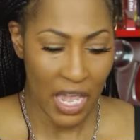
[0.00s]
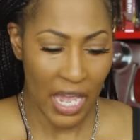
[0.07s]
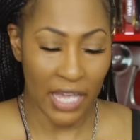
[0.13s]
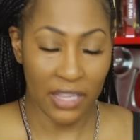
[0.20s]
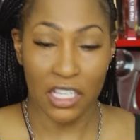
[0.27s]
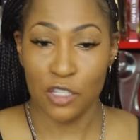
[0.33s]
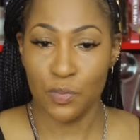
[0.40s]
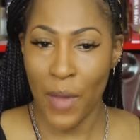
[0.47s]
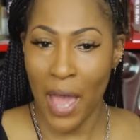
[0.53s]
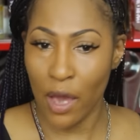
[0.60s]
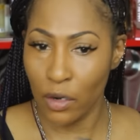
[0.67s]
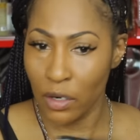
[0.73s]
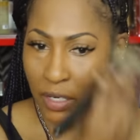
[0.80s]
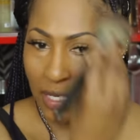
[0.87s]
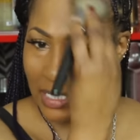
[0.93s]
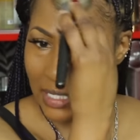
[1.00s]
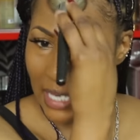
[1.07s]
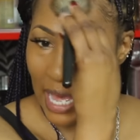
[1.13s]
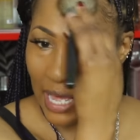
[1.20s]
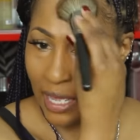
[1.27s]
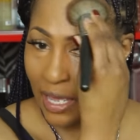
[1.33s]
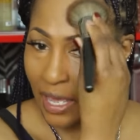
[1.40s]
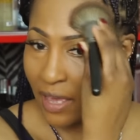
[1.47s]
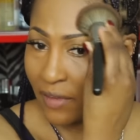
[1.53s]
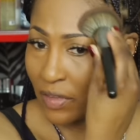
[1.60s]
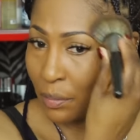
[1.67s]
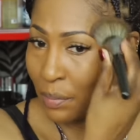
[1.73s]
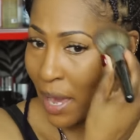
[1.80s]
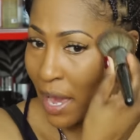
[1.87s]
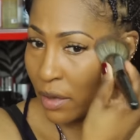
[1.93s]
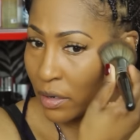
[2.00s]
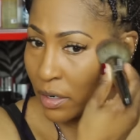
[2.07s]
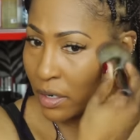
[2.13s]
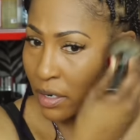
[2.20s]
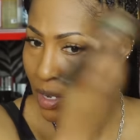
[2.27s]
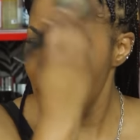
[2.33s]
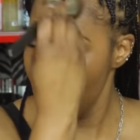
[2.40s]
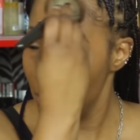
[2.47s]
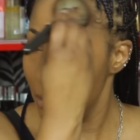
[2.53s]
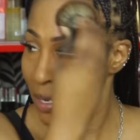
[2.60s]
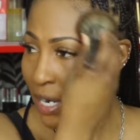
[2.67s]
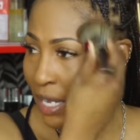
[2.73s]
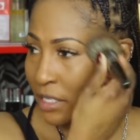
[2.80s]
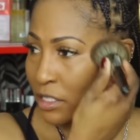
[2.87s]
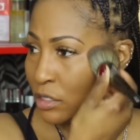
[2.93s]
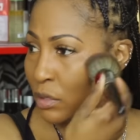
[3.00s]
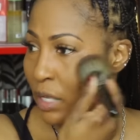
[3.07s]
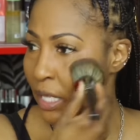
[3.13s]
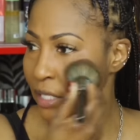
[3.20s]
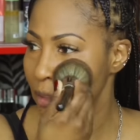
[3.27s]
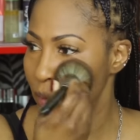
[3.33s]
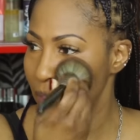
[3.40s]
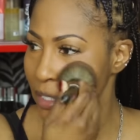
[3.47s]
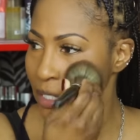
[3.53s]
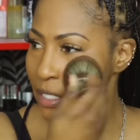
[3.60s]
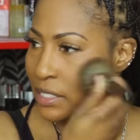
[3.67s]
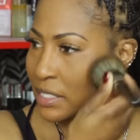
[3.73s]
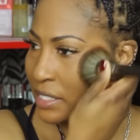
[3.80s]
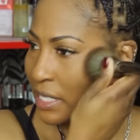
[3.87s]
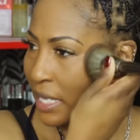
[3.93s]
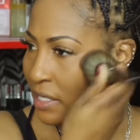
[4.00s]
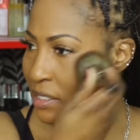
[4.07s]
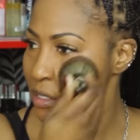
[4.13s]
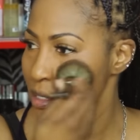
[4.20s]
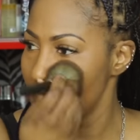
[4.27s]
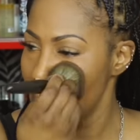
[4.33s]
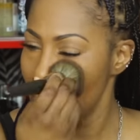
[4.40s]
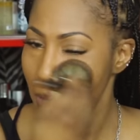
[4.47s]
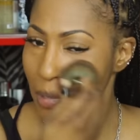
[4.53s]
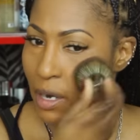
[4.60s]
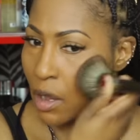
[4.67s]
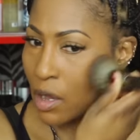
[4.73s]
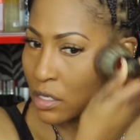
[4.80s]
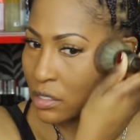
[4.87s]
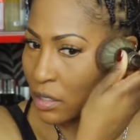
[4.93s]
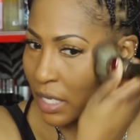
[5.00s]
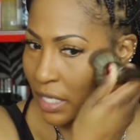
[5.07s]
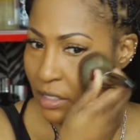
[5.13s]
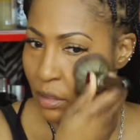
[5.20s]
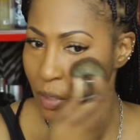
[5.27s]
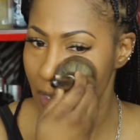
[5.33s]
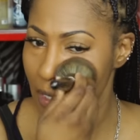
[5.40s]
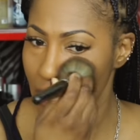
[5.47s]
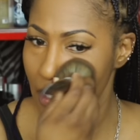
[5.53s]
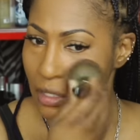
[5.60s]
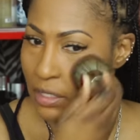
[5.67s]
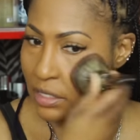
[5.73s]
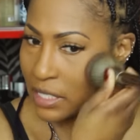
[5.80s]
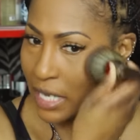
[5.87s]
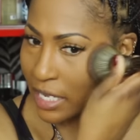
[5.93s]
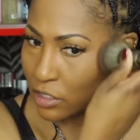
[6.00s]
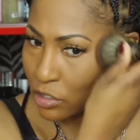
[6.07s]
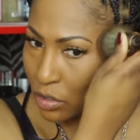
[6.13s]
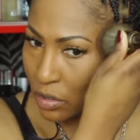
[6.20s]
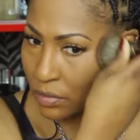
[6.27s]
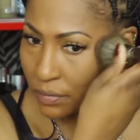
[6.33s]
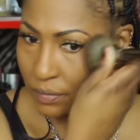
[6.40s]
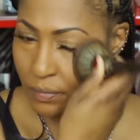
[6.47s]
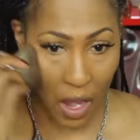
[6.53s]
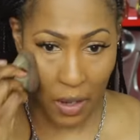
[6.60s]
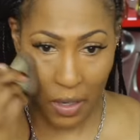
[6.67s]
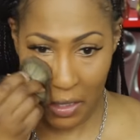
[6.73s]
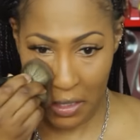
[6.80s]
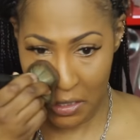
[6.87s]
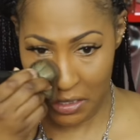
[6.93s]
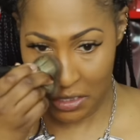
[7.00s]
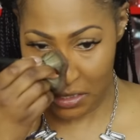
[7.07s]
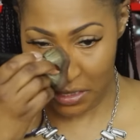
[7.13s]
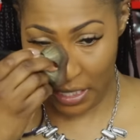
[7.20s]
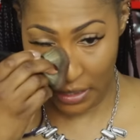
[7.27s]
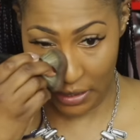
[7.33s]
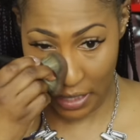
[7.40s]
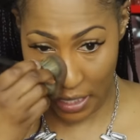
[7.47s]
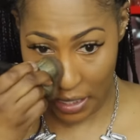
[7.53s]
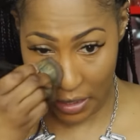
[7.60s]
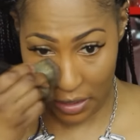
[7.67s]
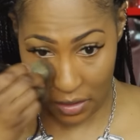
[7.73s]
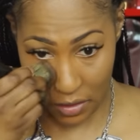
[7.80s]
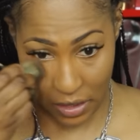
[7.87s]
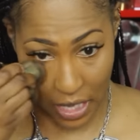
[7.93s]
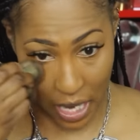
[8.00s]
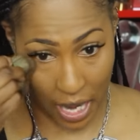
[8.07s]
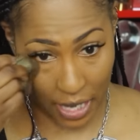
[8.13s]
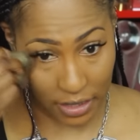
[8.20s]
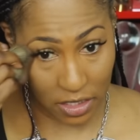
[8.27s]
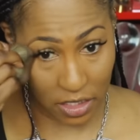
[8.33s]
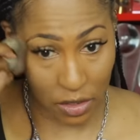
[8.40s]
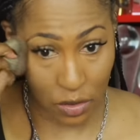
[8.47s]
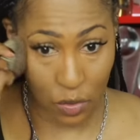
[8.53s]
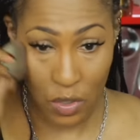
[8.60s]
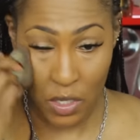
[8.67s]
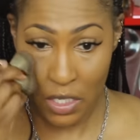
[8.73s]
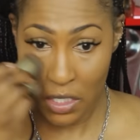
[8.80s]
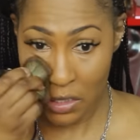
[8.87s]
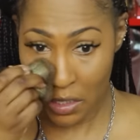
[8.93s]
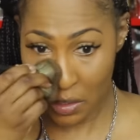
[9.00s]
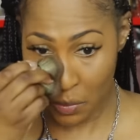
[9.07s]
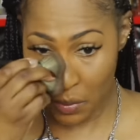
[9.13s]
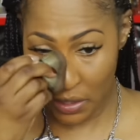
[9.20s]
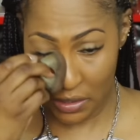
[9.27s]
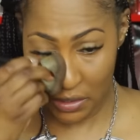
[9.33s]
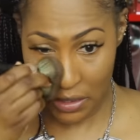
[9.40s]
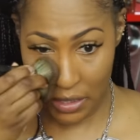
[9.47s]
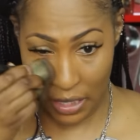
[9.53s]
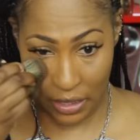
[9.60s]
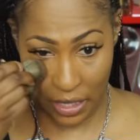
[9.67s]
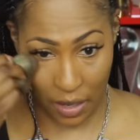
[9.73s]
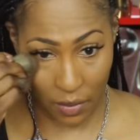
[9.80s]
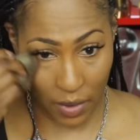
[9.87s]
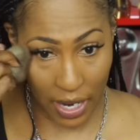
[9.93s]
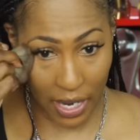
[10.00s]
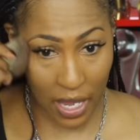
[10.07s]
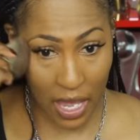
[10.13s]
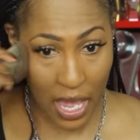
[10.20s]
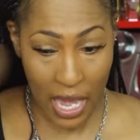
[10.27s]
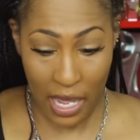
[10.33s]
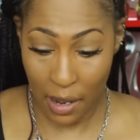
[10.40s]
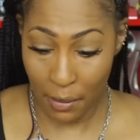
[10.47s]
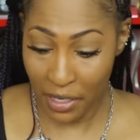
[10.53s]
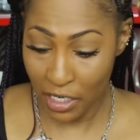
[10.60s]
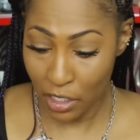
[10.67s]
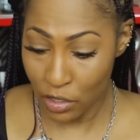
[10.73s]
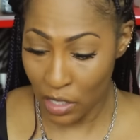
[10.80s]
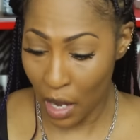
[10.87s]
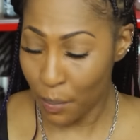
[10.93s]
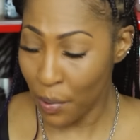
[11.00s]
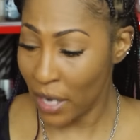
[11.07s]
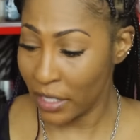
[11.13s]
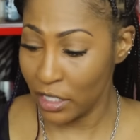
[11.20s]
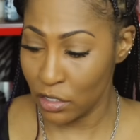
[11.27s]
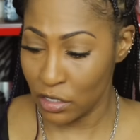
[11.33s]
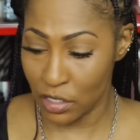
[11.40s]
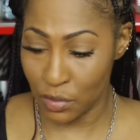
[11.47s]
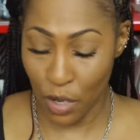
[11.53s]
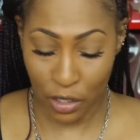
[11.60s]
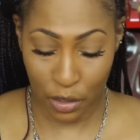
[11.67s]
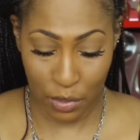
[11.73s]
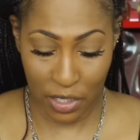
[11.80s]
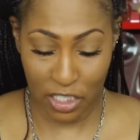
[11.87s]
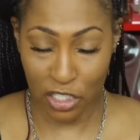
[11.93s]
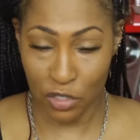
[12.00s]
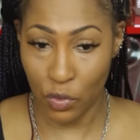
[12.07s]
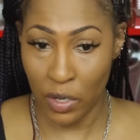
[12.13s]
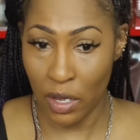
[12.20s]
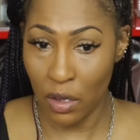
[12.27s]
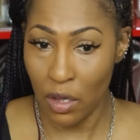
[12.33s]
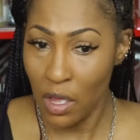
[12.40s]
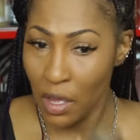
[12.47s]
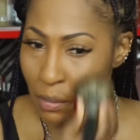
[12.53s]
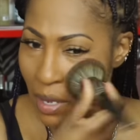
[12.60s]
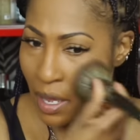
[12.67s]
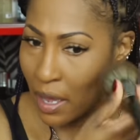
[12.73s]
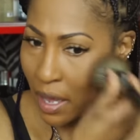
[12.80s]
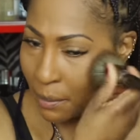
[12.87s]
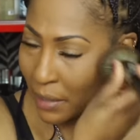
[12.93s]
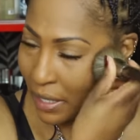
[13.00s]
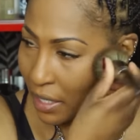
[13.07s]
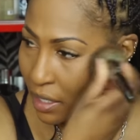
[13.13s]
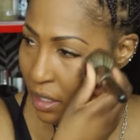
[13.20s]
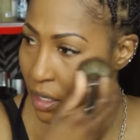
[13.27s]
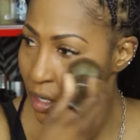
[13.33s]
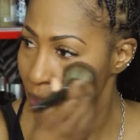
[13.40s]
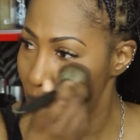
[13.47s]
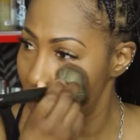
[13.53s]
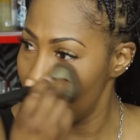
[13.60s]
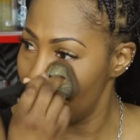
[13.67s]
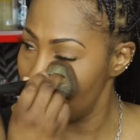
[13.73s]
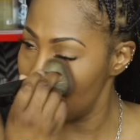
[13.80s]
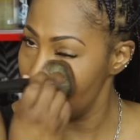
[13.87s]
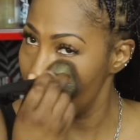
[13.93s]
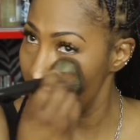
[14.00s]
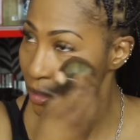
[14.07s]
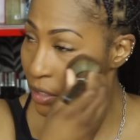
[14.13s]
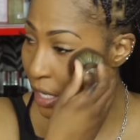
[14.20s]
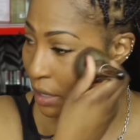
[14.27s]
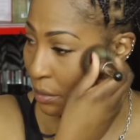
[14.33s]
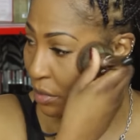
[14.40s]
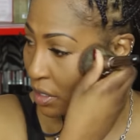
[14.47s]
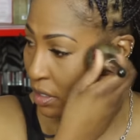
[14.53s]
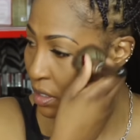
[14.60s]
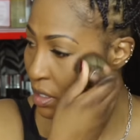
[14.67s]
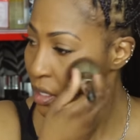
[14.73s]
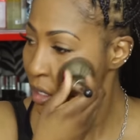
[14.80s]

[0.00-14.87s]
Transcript: And this powder is not a heavy powder, but I do like the way that it sets. But I also like the way that it looks natural. I'm gonna just take that under the eye too, so that we can set that right. And I'm gonna use, I'll probably use a smaller brush as well, but I may, I don't know if I'll do that on camera.